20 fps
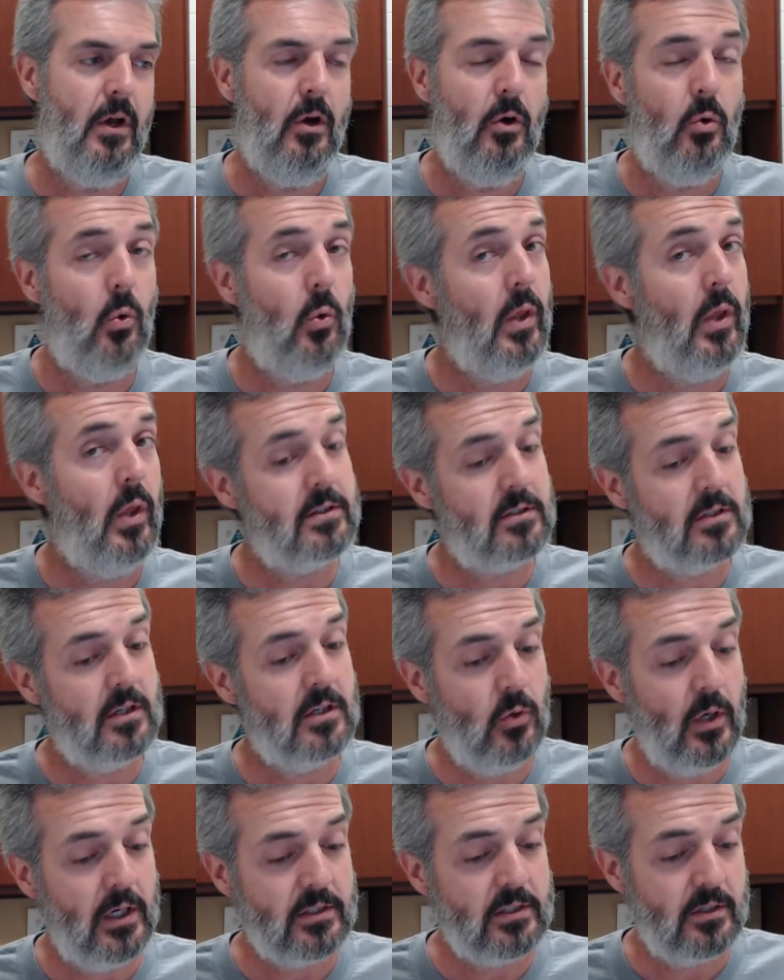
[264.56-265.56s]
Well, that's a good
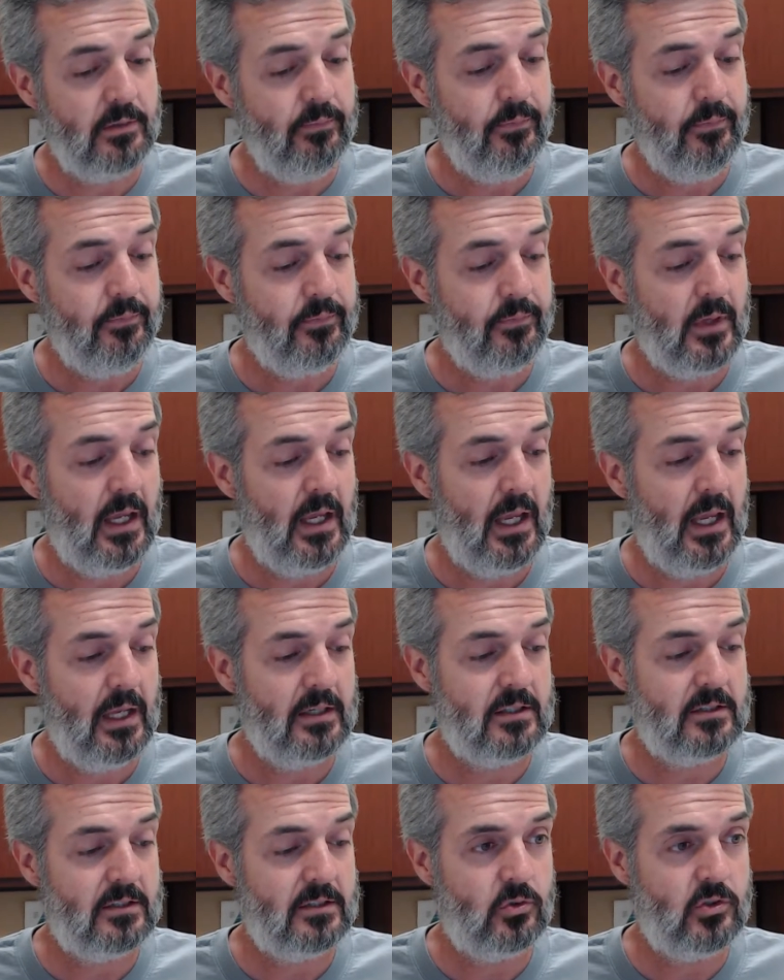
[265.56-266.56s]
question. And
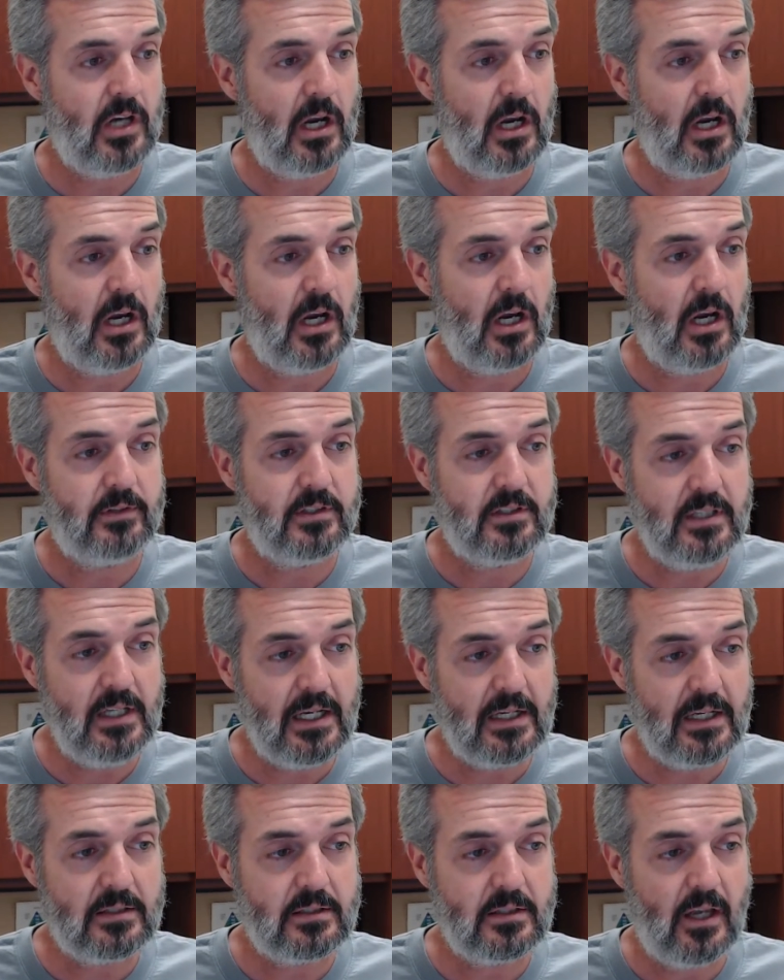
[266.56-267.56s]
so chapter
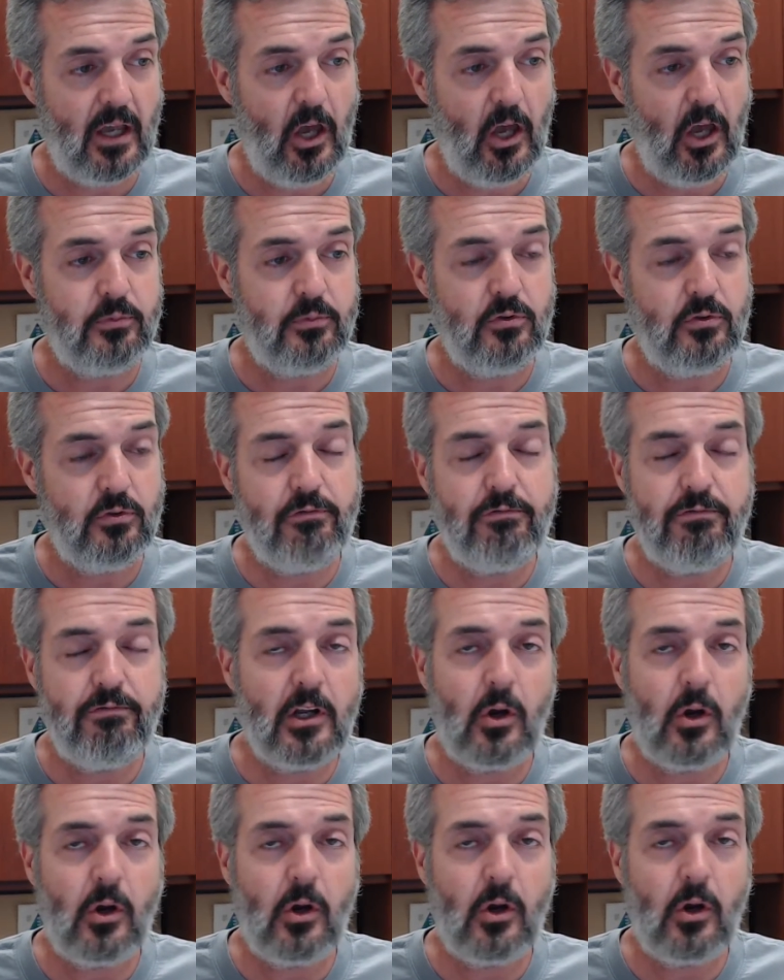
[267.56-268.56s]
6 helps you
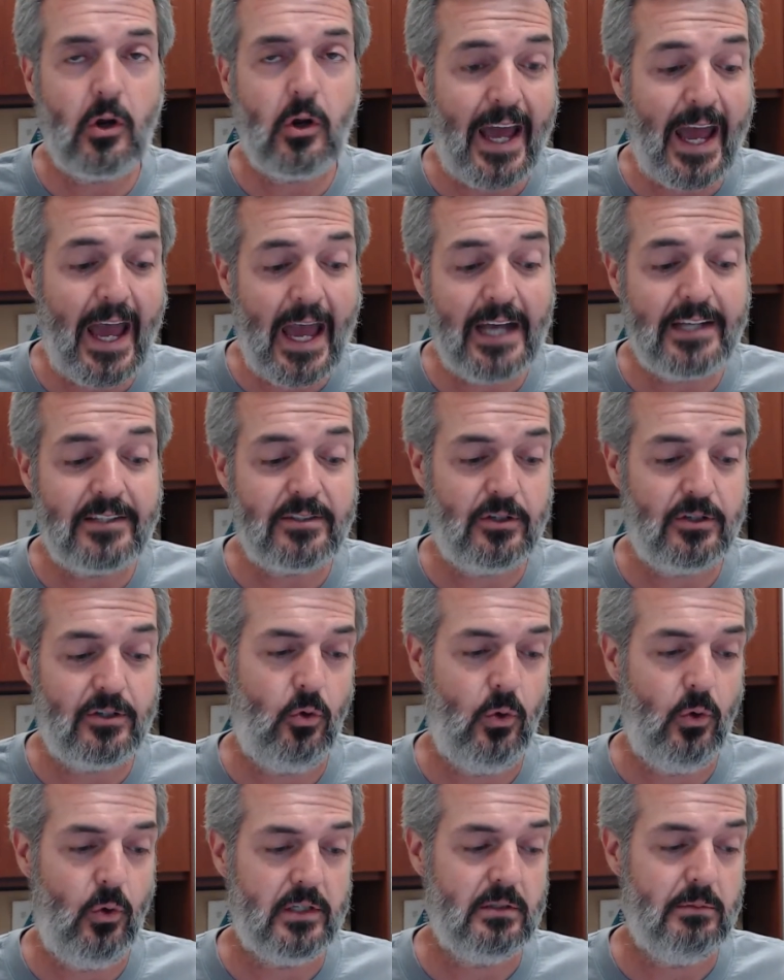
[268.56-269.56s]
figure out how to ask a
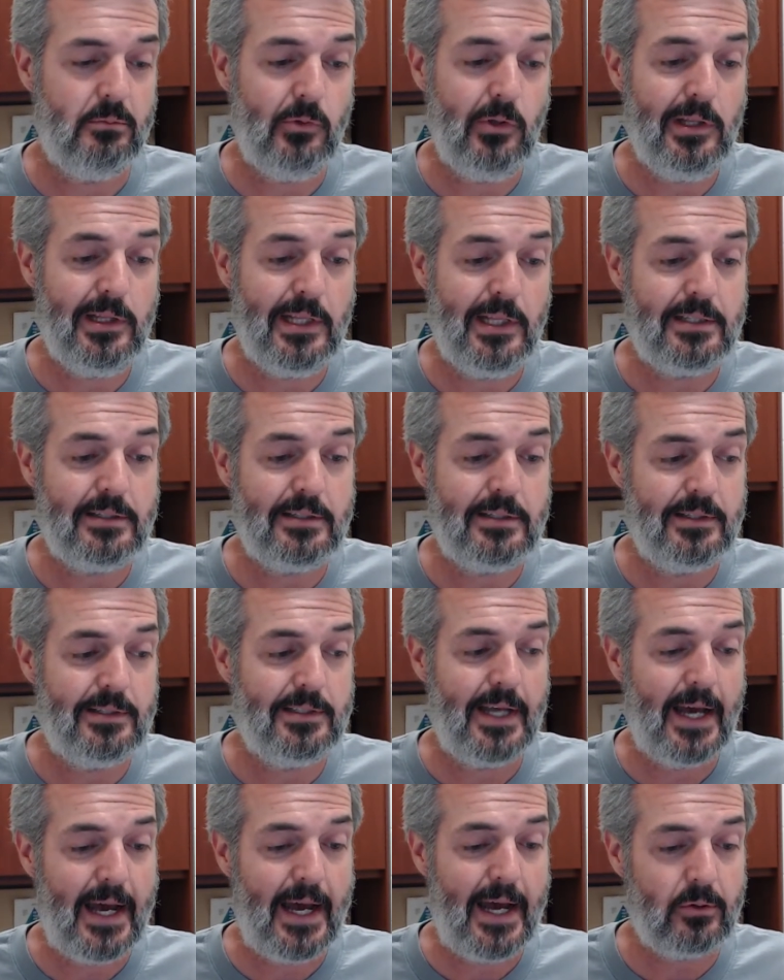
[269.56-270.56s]
question. Well, that's the
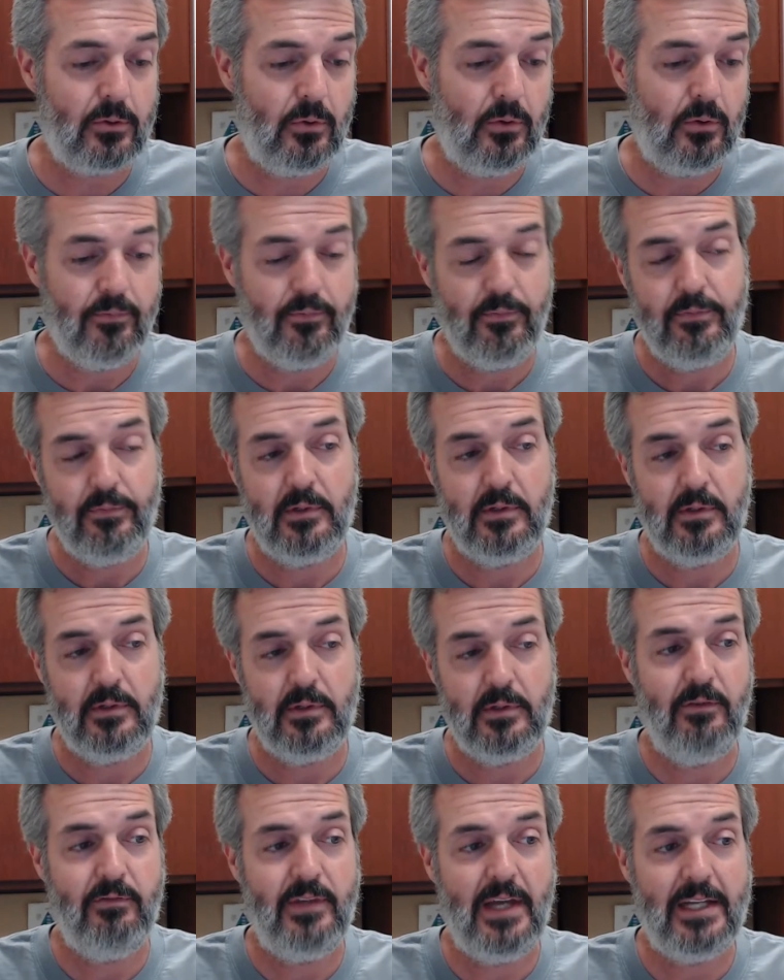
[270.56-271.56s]
title
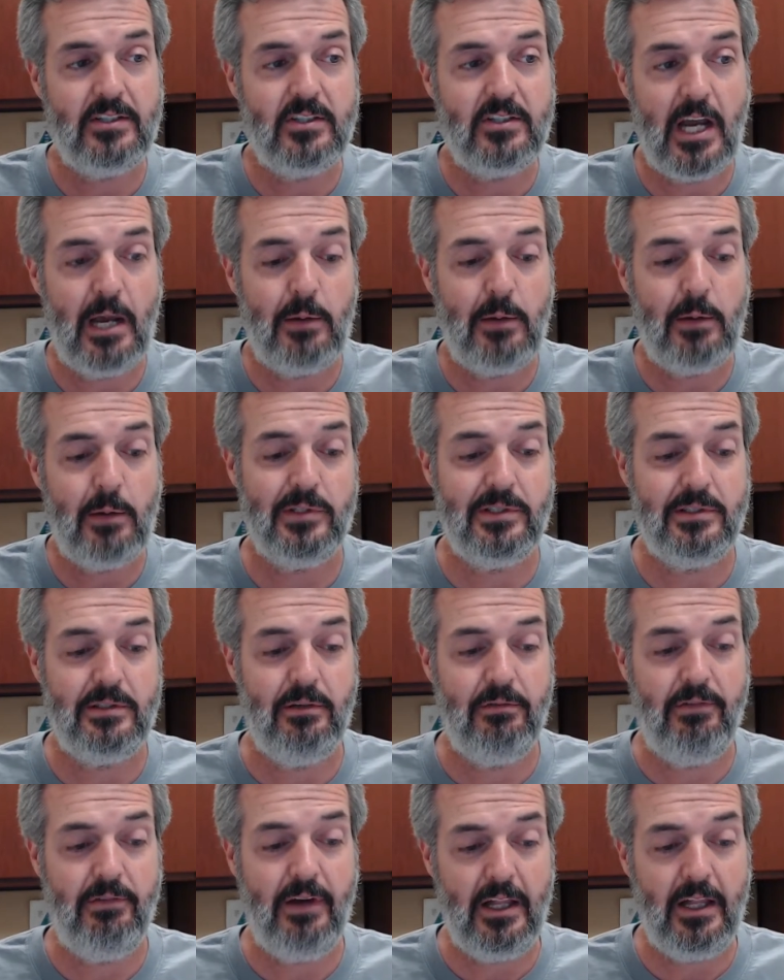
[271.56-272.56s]
of that chapter, is
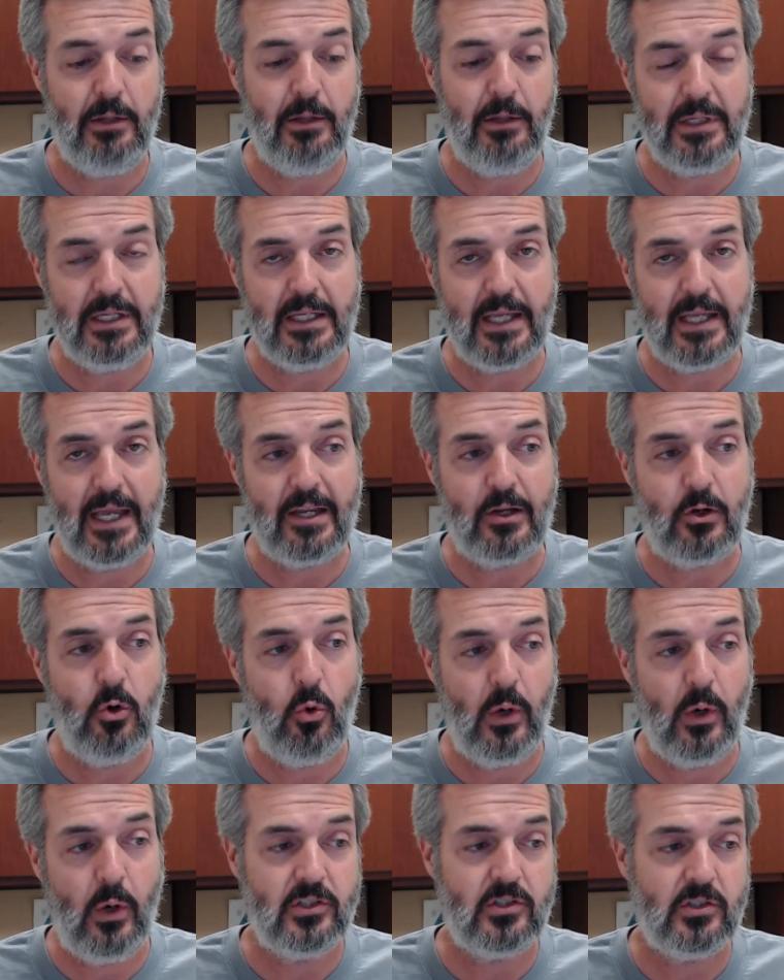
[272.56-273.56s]
developing a
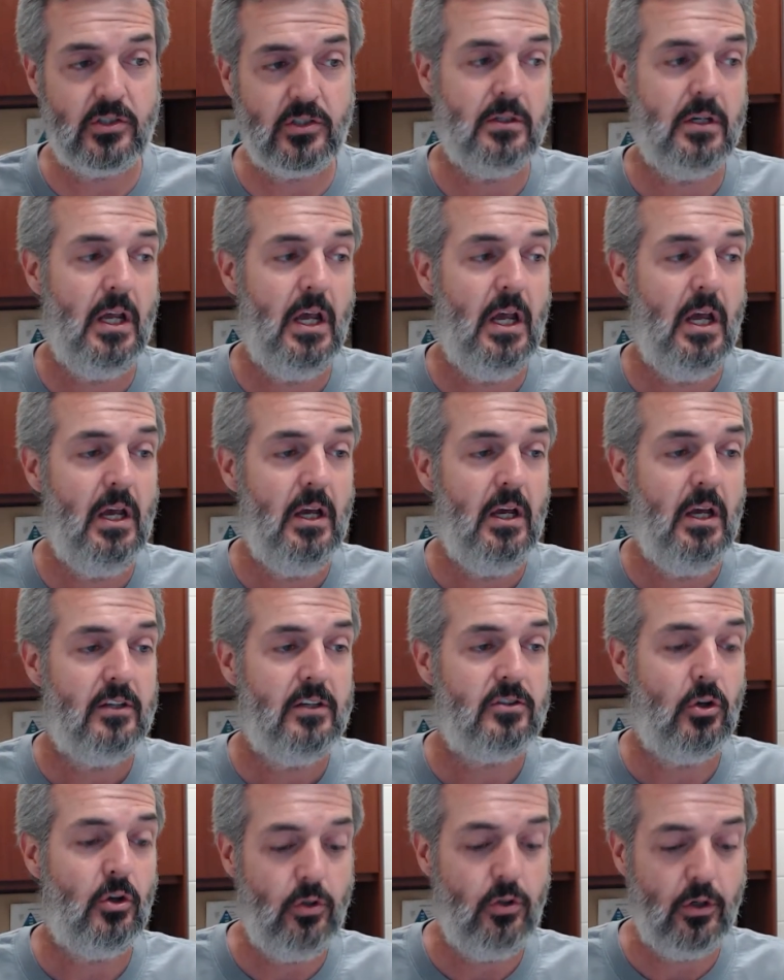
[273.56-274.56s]
question.
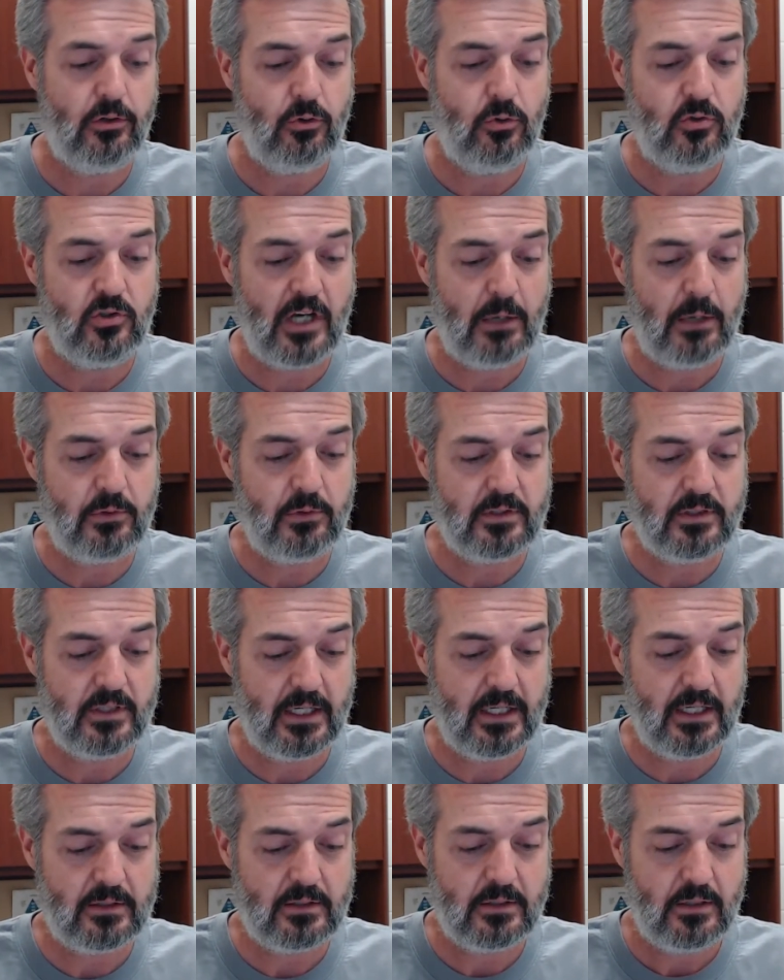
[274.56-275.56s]
So look through chapter
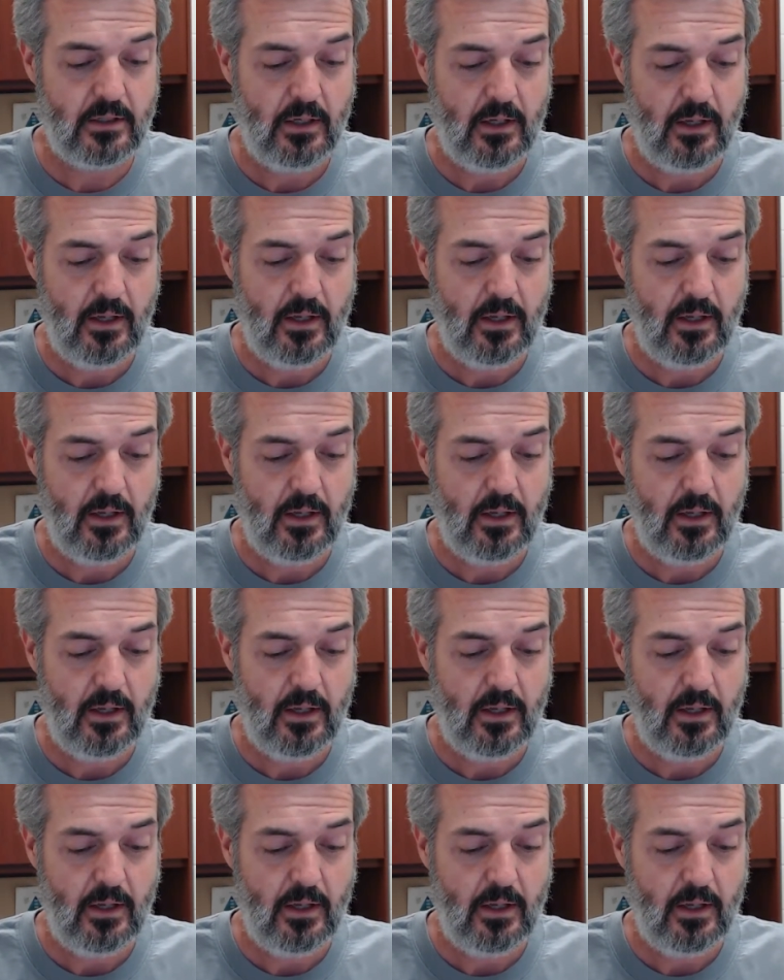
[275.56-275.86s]
6.